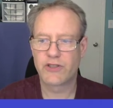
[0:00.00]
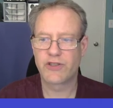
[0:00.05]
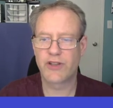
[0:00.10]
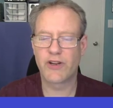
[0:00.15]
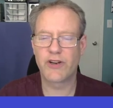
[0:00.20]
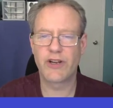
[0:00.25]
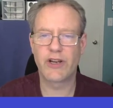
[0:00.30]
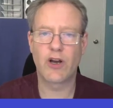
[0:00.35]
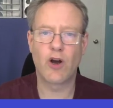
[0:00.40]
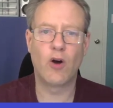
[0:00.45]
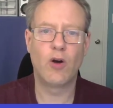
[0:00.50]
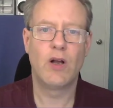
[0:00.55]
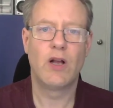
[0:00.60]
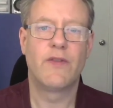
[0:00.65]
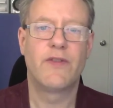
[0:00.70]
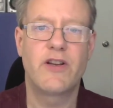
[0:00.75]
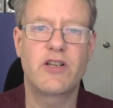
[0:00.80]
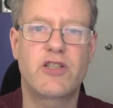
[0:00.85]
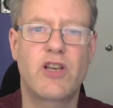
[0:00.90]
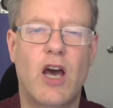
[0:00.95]
there you go.
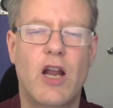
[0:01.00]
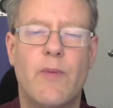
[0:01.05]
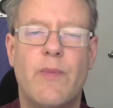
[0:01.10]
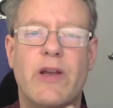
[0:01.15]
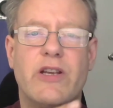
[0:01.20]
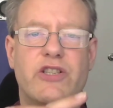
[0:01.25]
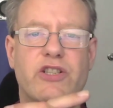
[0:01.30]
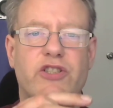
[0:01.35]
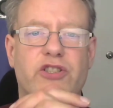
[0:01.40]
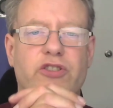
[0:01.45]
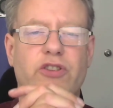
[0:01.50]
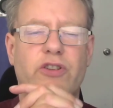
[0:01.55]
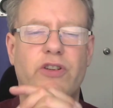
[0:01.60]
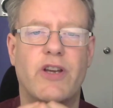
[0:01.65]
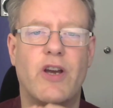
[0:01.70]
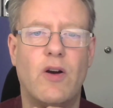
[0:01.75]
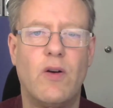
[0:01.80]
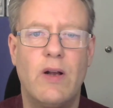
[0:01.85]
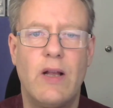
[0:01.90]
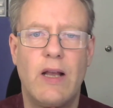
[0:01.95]
There's Automation
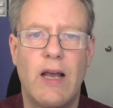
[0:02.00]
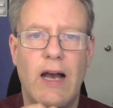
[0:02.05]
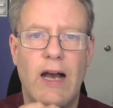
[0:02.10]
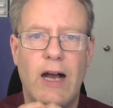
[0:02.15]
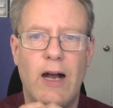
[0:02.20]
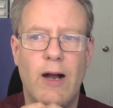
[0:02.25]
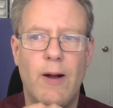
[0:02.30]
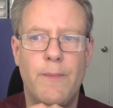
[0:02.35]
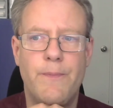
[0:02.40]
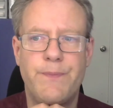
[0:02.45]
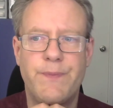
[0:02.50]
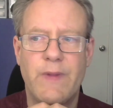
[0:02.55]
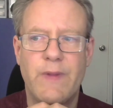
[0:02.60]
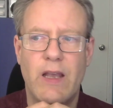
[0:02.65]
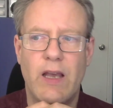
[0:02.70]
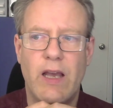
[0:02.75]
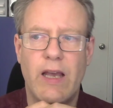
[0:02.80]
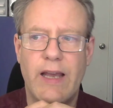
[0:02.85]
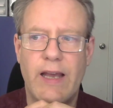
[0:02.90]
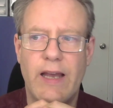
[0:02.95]
Studio.
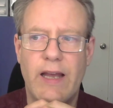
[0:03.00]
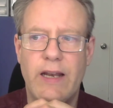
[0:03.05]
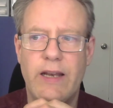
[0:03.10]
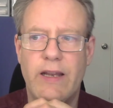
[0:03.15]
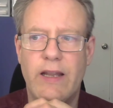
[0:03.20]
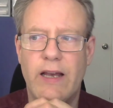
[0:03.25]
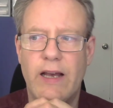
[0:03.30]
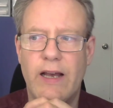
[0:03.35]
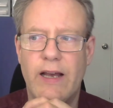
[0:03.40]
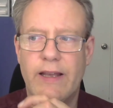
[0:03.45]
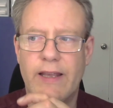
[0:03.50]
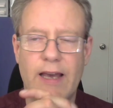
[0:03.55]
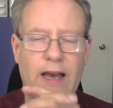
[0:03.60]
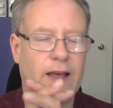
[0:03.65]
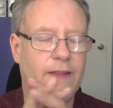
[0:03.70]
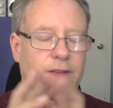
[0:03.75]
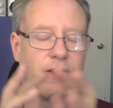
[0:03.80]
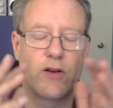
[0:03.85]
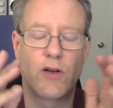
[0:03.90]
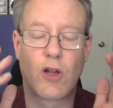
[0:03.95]

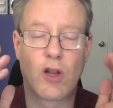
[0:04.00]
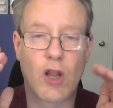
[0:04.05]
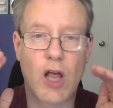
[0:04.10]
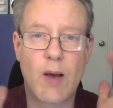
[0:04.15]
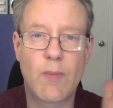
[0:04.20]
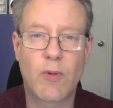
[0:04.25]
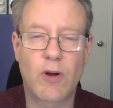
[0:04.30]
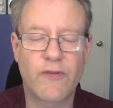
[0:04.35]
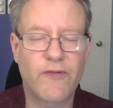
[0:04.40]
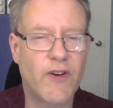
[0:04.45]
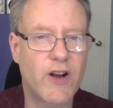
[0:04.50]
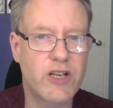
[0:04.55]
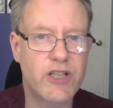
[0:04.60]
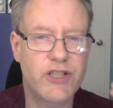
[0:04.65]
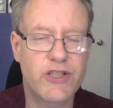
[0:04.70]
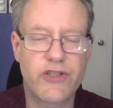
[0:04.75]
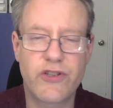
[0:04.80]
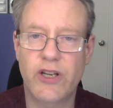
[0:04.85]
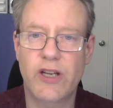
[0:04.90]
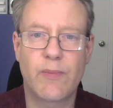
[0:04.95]
Yeah, there are a lot more
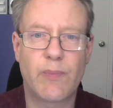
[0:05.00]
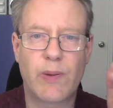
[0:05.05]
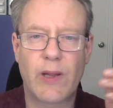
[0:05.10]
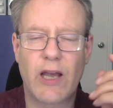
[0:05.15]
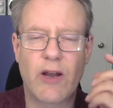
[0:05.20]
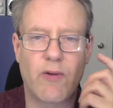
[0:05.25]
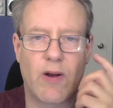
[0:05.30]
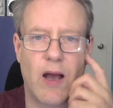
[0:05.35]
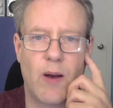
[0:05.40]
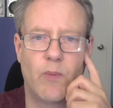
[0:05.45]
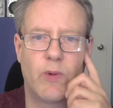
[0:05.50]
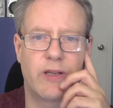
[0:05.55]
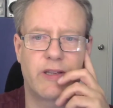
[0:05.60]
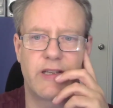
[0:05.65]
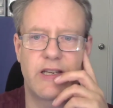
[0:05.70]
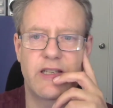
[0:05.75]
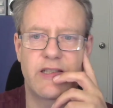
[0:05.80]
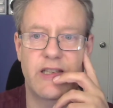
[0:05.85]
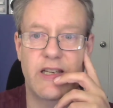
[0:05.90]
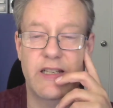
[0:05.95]
functions. You can play around with
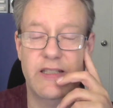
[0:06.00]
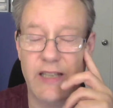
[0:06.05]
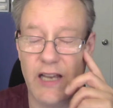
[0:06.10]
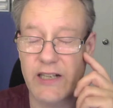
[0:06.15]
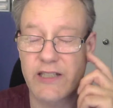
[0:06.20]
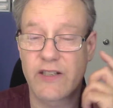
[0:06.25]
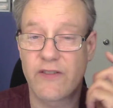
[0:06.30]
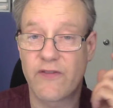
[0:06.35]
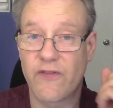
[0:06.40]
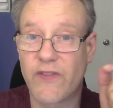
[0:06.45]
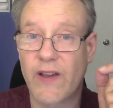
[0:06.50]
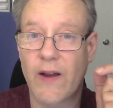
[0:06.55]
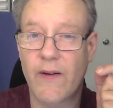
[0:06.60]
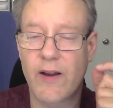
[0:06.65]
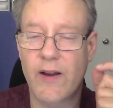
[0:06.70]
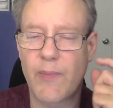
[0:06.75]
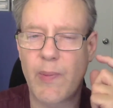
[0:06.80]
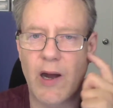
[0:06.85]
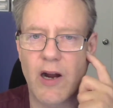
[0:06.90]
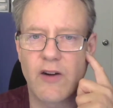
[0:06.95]
this. It's actually
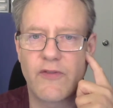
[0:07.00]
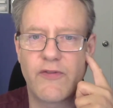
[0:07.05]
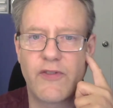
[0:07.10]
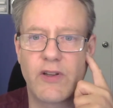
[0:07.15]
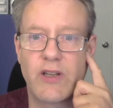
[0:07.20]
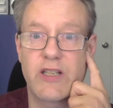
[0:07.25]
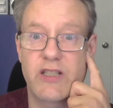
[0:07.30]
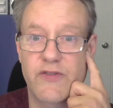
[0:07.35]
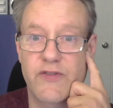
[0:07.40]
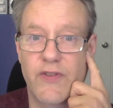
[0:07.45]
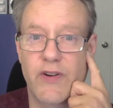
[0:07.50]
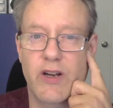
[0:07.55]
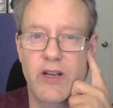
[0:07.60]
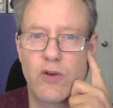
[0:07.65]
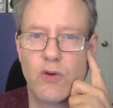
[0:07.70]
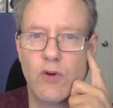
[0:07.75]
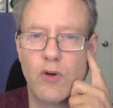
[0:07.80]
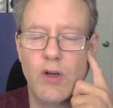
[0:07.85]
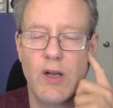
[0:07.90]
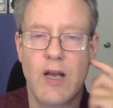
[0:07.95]
very powerful and it's very
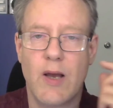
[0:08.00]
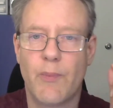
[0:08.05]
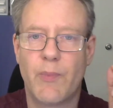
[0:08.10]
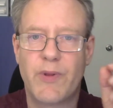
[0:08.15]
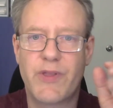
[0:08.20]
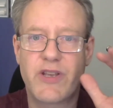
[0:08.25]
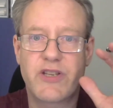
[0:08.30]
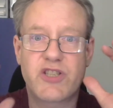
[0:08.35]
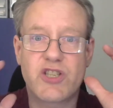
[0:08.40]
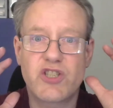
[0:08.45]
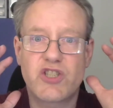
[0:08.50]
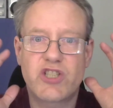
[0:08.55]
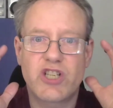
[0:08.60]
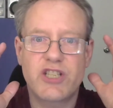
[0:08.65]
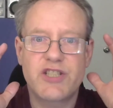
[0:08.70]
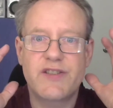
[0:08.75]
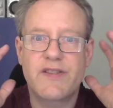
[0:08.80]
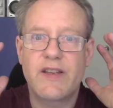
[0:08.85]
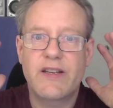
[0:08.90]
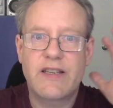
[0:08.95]
cool. But this is
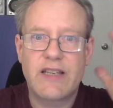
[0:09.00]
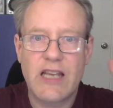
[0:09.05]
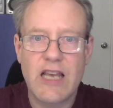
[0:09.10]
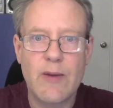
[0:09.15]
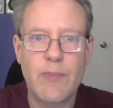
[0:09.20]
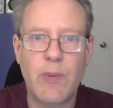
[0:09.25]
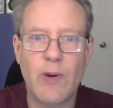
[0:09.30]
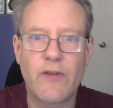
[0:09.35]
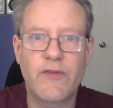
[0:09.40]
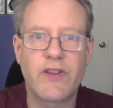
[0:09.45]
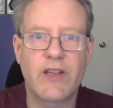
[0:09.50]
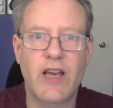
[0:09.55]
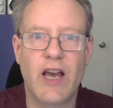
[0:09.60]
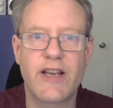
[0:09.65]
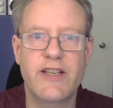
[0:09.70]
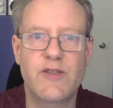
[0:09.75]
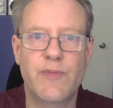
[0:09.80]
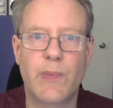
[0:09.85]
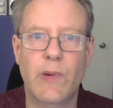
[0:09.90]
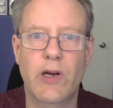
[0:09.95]
just the tip of the
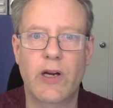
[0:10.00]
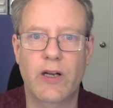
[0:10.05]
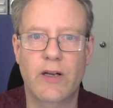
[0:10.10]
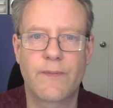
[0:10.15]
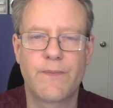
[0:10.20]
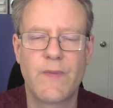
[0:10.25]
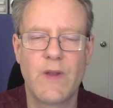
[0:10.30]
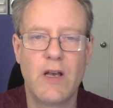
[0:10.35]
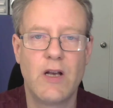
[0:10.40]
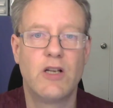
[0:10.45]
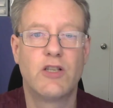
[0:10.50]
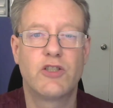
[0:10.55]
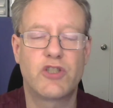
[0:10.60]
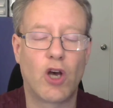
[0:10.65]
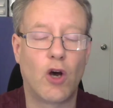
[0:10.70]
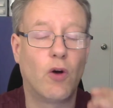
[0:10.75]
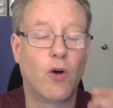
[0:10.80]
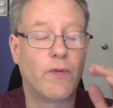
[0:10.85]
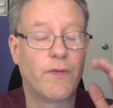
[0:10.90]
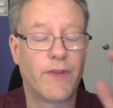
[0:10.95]
iceberg.
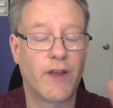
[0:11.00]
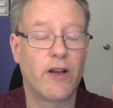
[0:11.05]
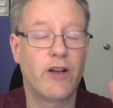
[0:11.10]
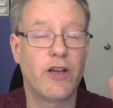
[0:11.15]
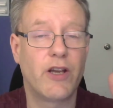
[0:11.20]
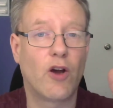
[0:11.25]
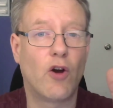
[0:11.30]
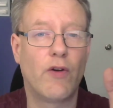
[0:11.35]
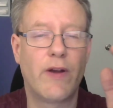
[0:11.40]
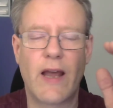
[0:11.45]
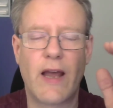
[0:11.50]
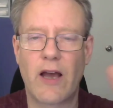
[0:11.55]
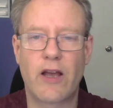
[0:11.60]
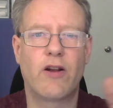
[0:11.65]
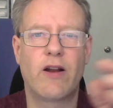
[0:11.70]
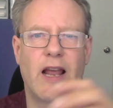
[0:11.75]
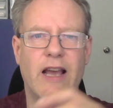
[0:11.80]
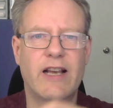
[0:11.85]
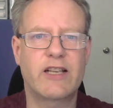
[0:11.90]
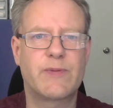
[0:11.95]
So there you go. Now you're
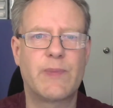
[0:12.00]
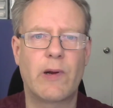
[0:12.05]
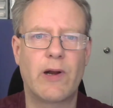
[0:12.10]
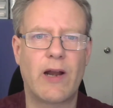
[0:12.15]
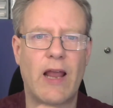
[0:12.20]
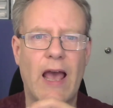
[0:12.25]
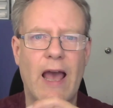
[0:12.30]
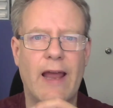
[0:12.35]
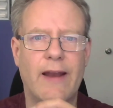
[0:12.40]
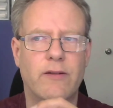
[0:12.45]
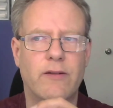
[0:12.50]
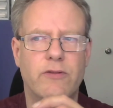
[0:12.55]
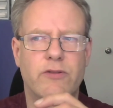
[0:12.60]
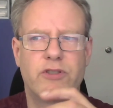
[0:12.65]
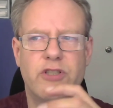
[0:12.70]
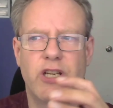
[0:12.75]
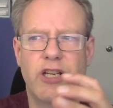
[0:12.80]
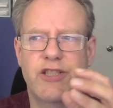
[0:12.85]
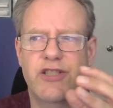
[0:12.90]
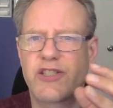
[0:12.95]
an expert at
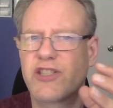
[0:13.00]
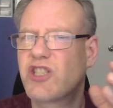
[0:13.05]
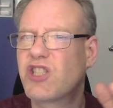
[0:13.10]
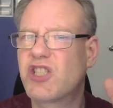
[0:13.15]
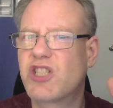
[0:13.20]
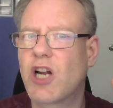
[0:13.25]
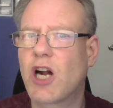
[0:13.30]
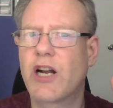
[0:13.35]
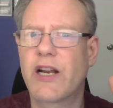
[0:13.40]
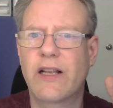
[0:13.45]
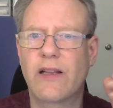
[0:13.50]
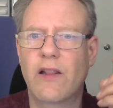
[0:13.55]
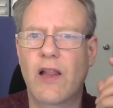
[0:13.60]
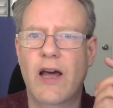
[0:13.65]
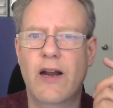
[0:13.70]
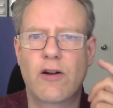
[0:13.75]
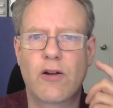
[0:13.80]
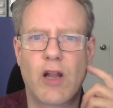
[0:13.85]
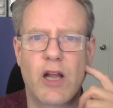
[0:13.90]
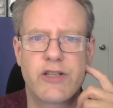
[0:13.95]
just starting
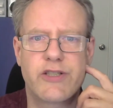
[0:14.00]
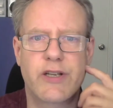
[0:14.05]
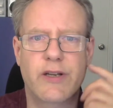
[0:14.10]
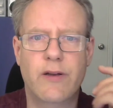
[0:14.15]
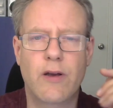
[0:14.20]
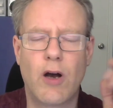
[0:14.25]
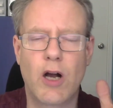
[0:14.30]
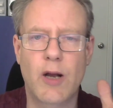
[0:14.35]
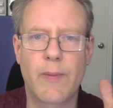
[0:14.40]
ladder logic. Okay,